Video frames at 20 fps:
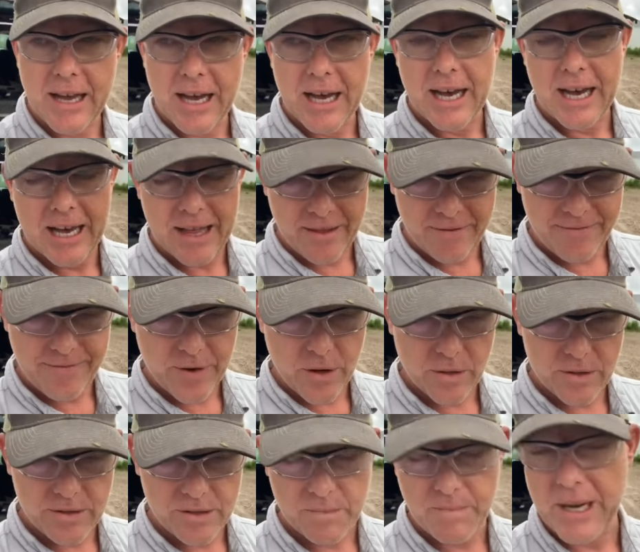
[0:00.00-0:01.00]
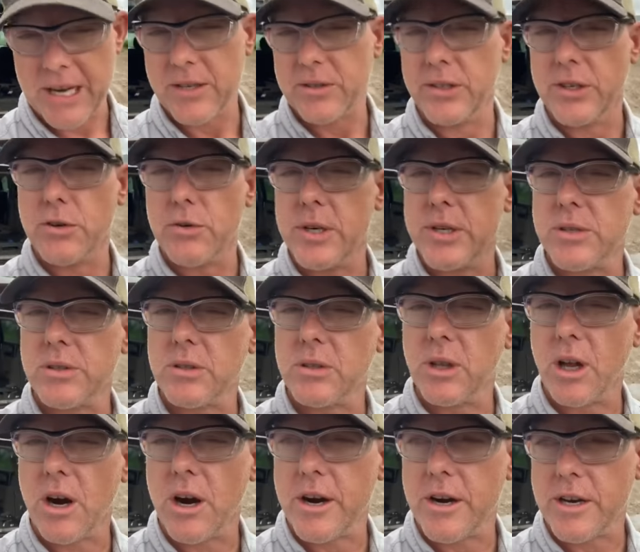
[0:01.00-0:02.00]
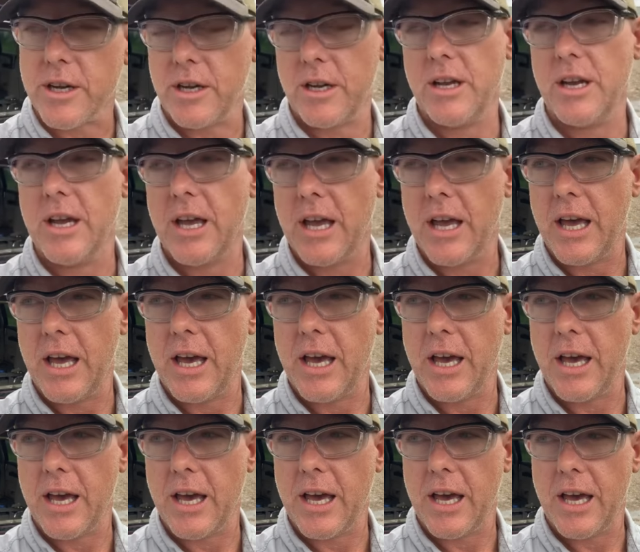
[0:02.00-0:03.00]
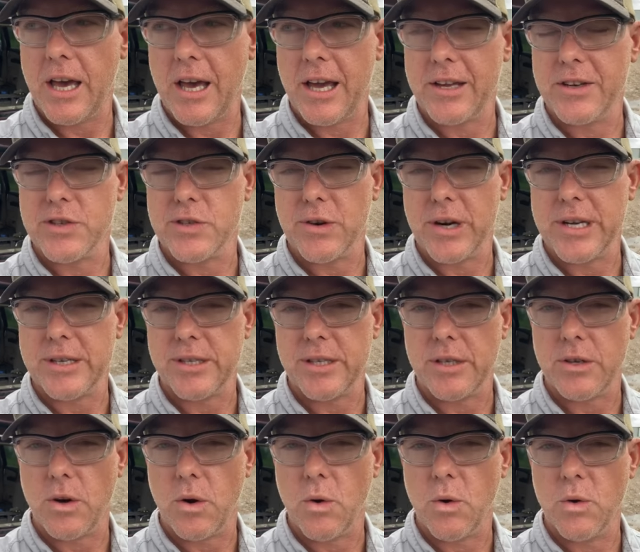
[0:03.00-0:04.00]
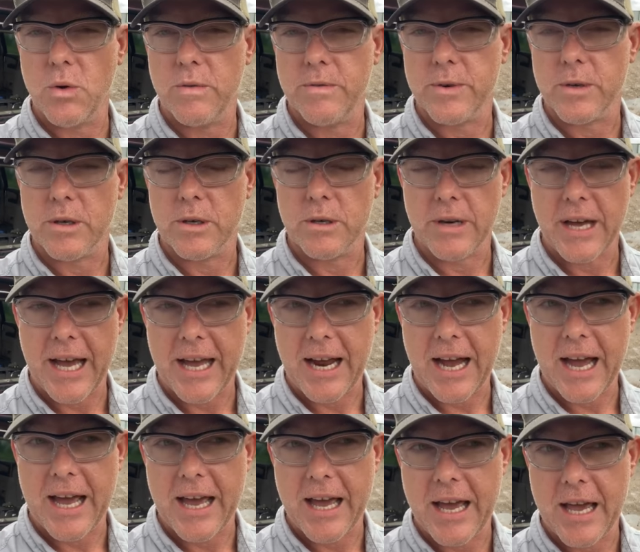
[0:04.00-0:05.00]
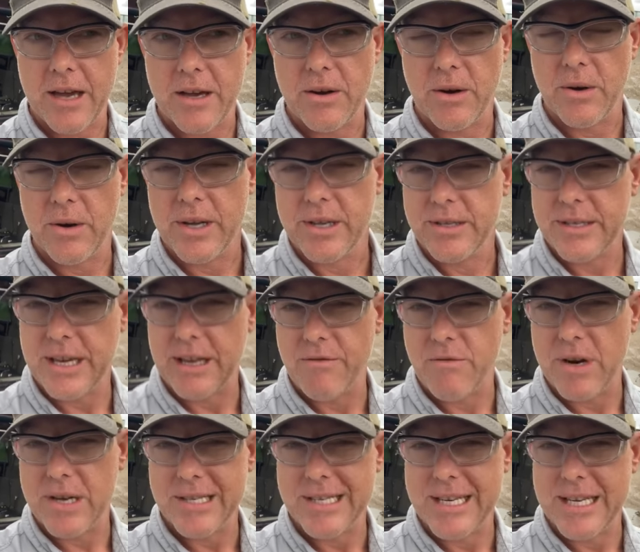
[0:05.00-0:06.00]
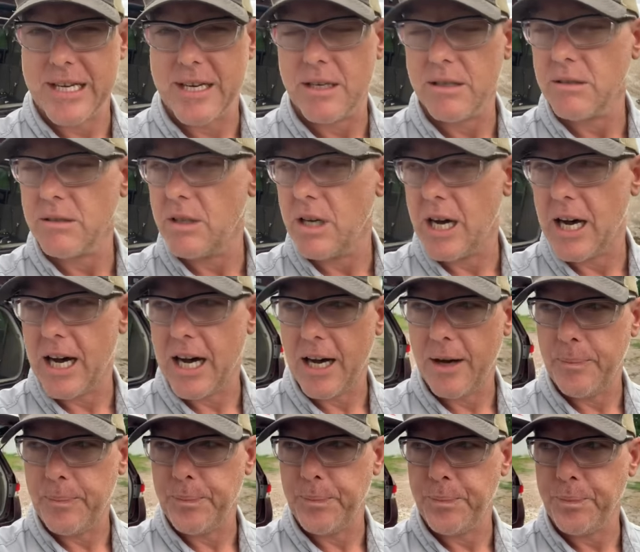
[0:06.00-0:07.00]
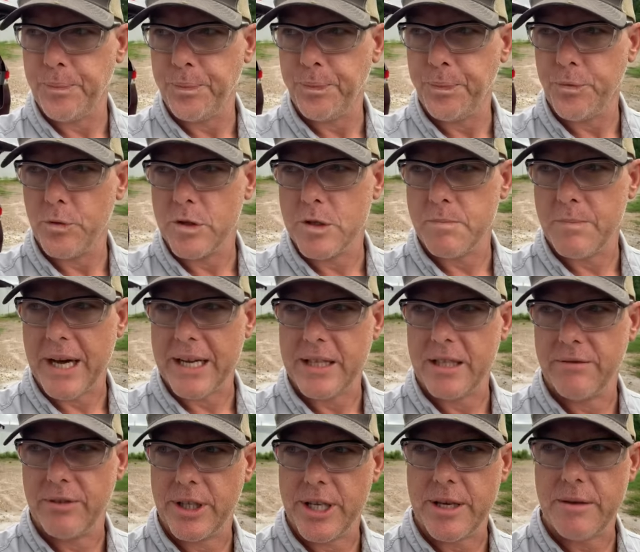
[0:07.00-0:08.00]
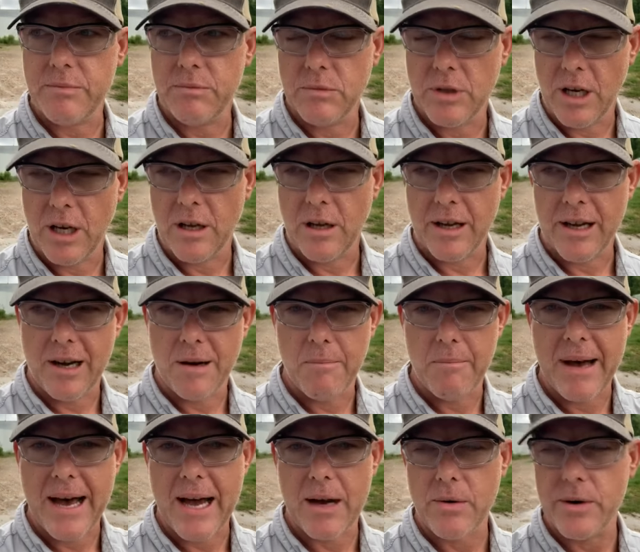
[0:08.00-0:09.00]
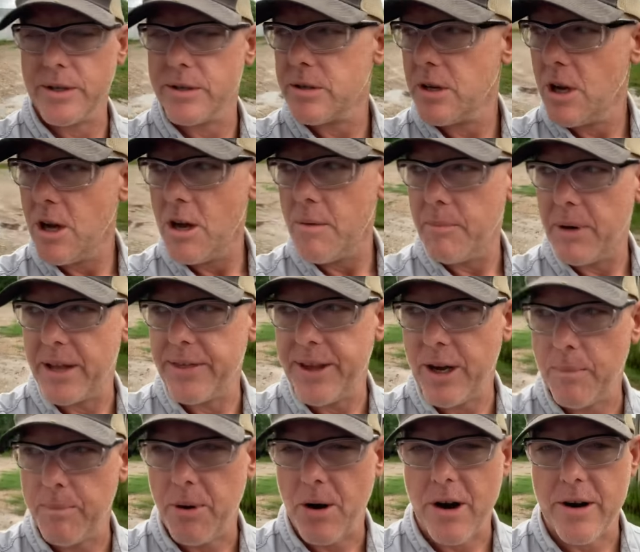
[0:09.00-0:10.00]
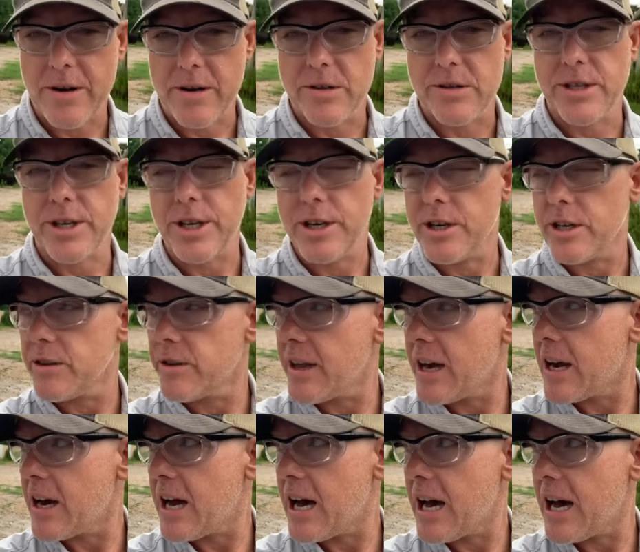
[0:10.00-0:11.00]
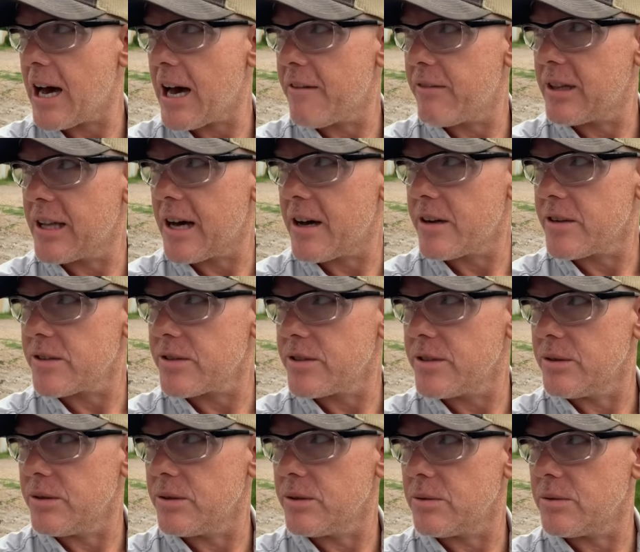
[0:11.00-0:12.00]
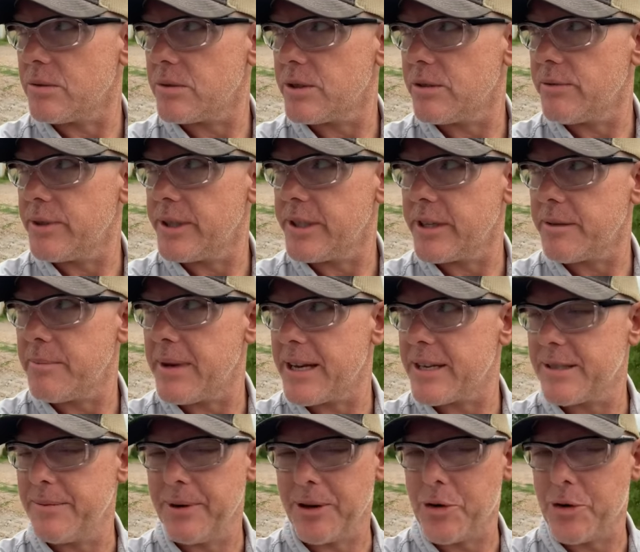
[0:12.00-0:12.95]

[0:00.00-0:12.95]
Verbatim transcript: uh, the folks, especially Chris Clark and Tracy over at IAA Coatings and Resinia, um, respectively. Uh, I got them backwards, but they're partners here that uh, have allowed us to, to really make some